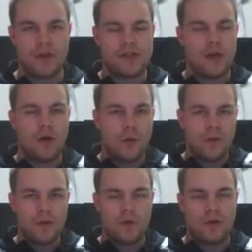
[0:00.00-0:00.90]
He's the
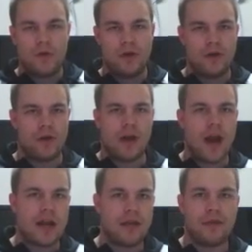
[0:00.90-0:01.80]
only one who could have done
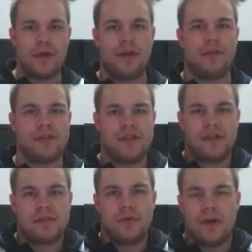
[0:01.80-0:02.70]
anything at
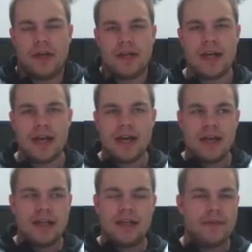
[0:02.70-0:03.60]
this point.
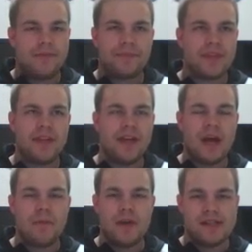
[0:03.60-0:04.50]
You
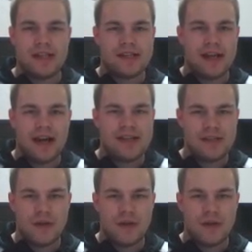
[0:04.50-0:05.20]
have him as high as you